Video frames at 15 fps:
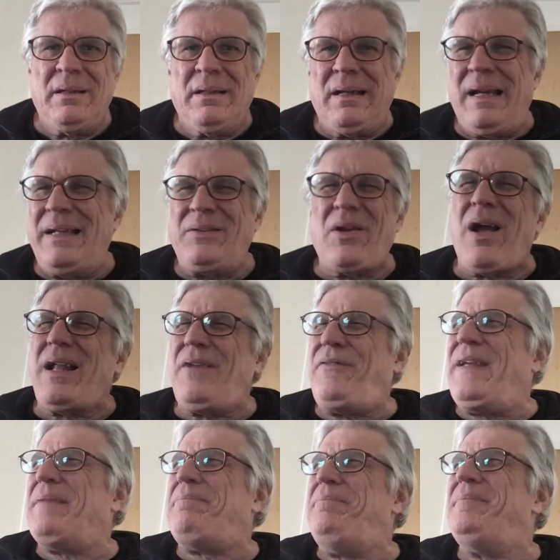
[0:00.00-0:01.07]
Not if
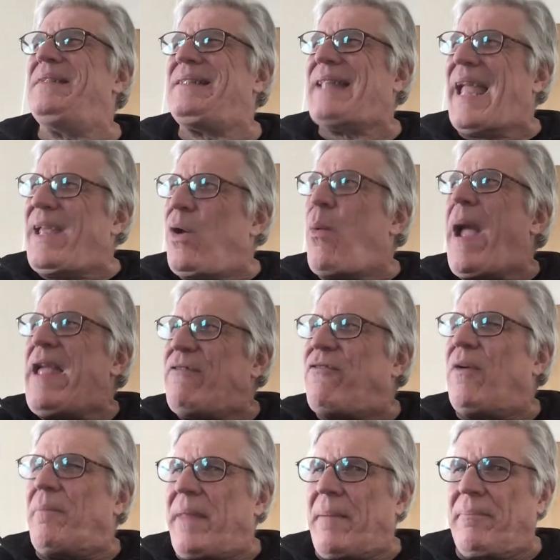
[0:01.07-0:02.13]
you stay away
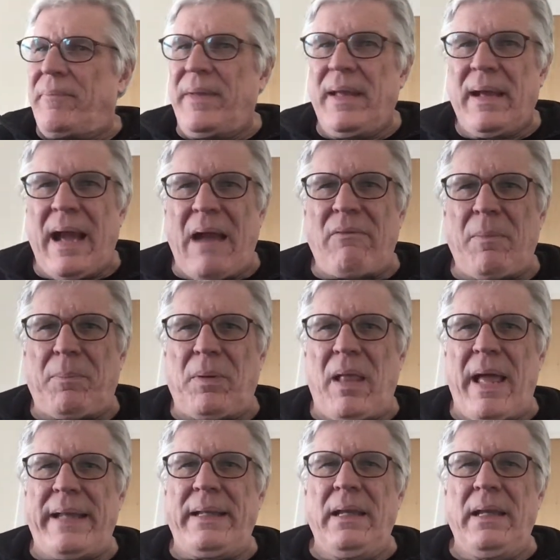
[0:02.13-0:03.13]
from them, I replied.